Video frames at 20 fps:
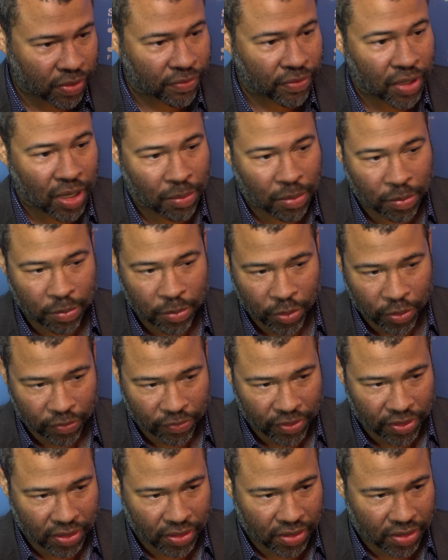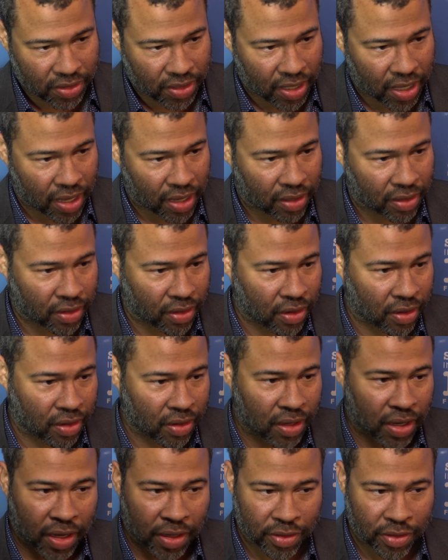We have a couple movies that are